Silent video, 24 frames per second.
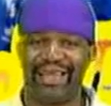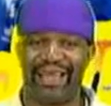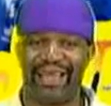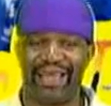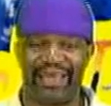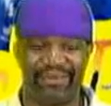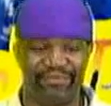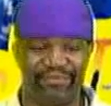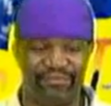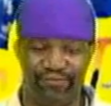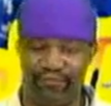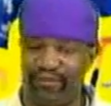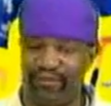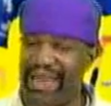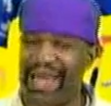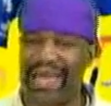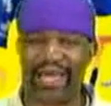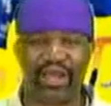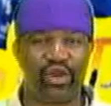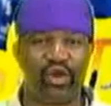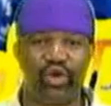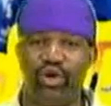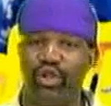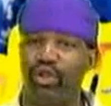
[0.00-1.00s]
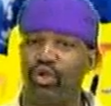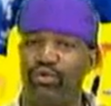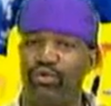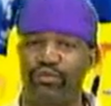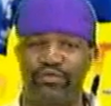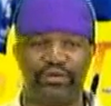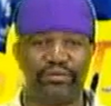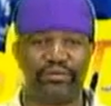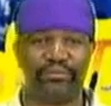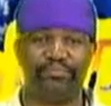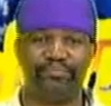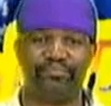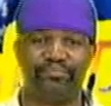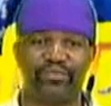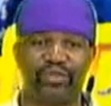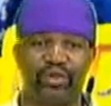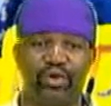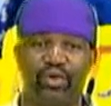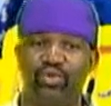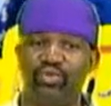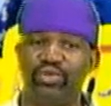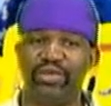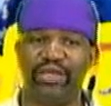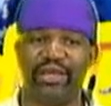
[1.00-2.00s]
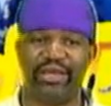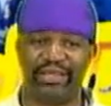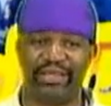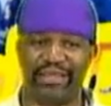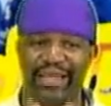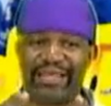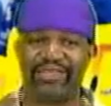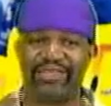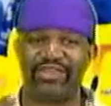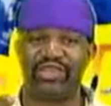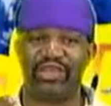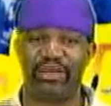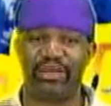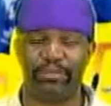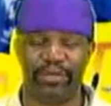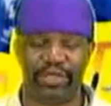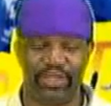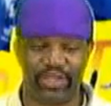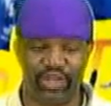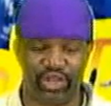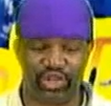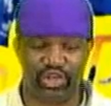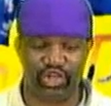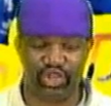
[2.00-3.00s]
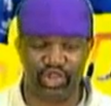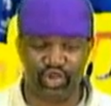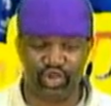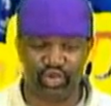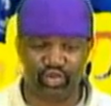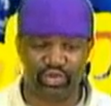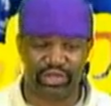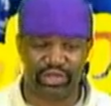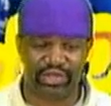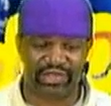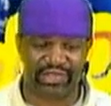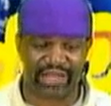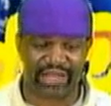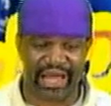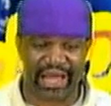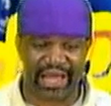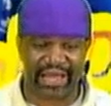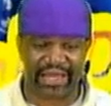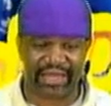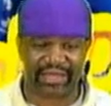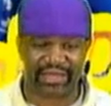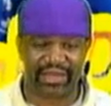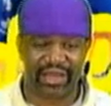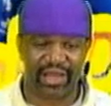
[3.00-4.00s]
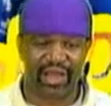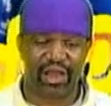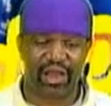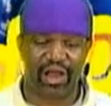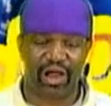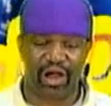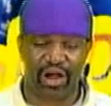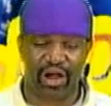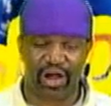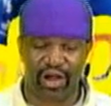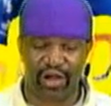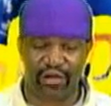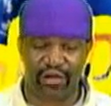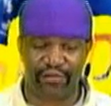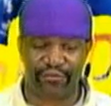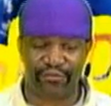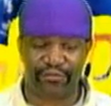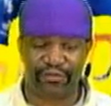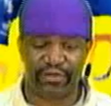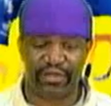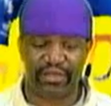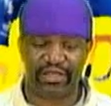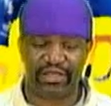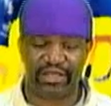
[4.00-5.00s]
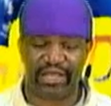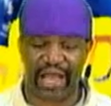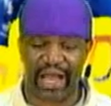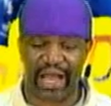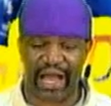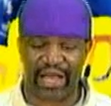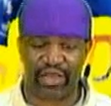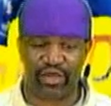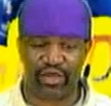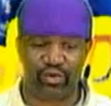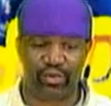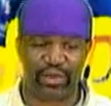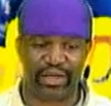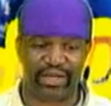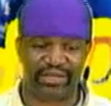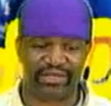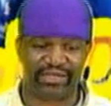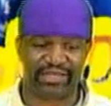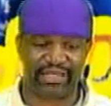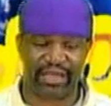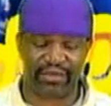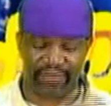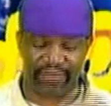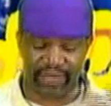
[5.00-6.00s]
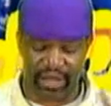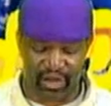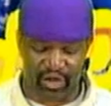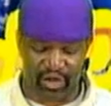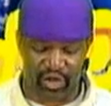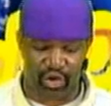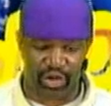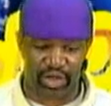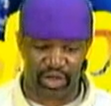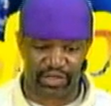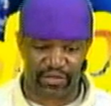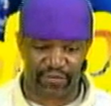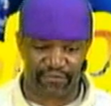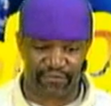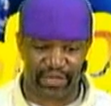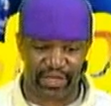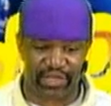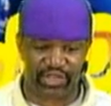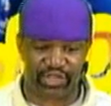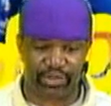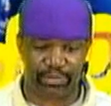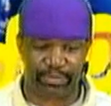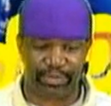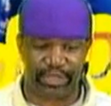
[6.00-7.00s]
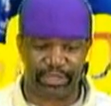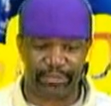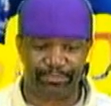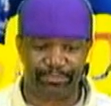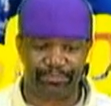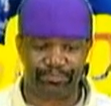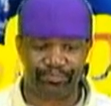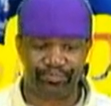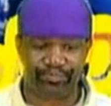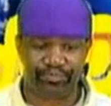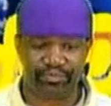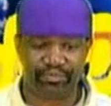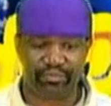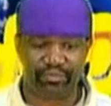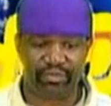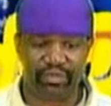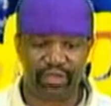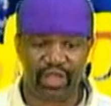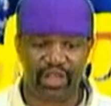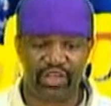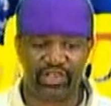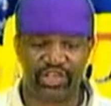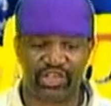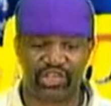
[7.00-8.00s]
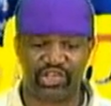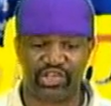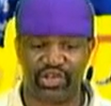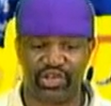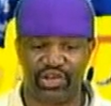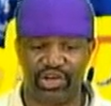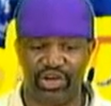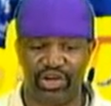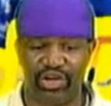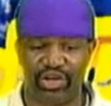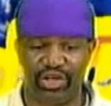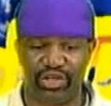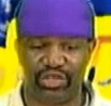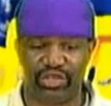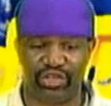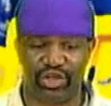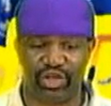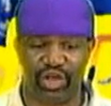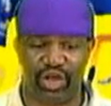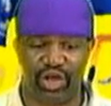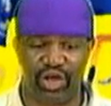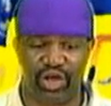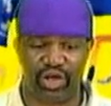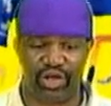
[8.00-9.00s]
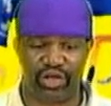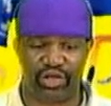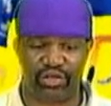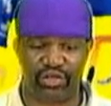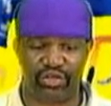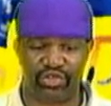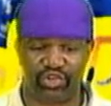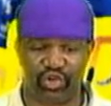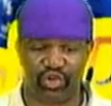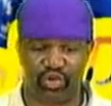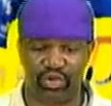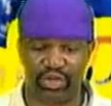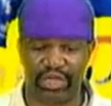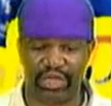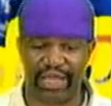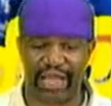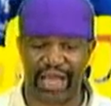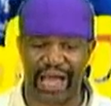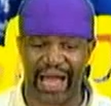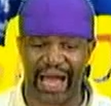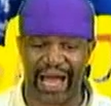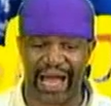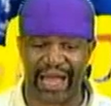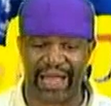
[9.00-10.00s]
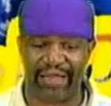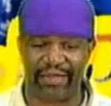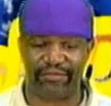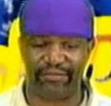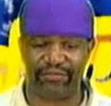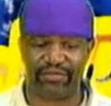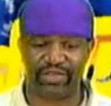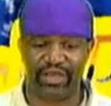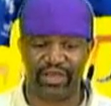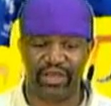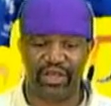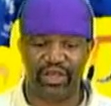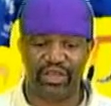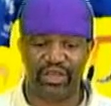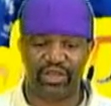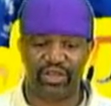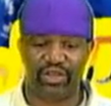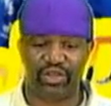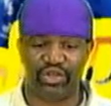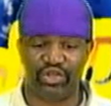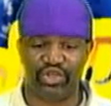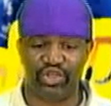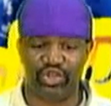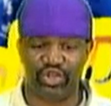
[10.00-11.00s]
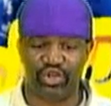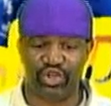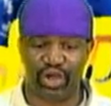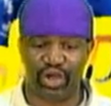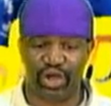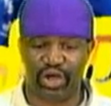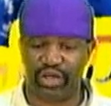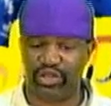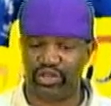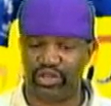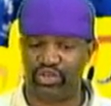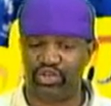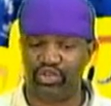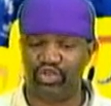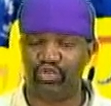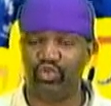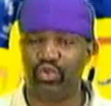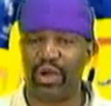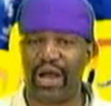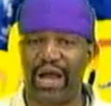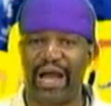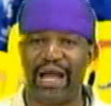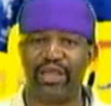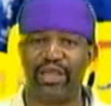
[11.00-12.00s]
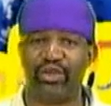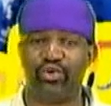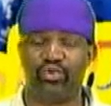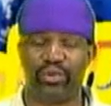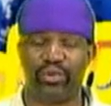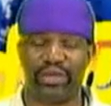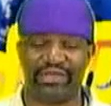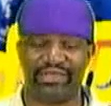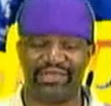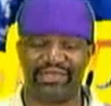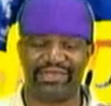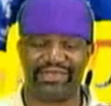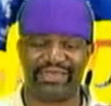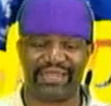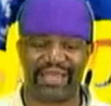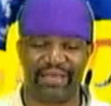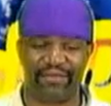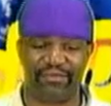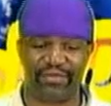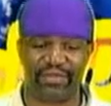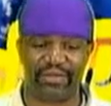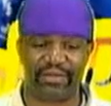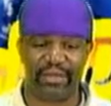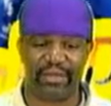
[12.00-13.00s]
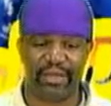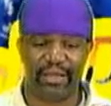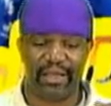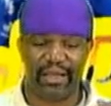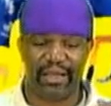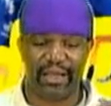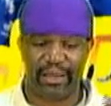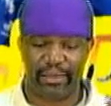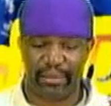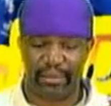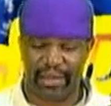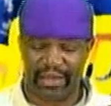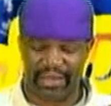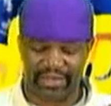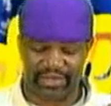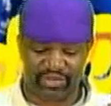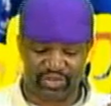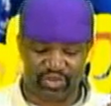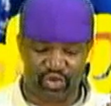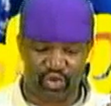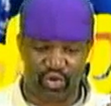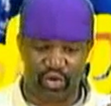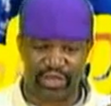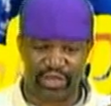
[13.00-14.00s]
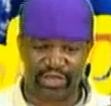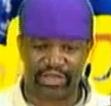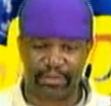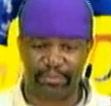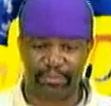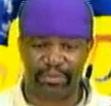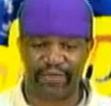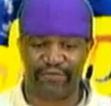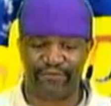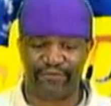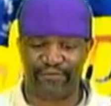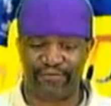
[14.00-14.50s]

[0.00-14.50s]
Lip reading: and flat all over. Oh yeah, that's going to be the new design of the iOS 7. Now, according to VentureBeat, Sir Jony Ives, the new iOS 7 is going to be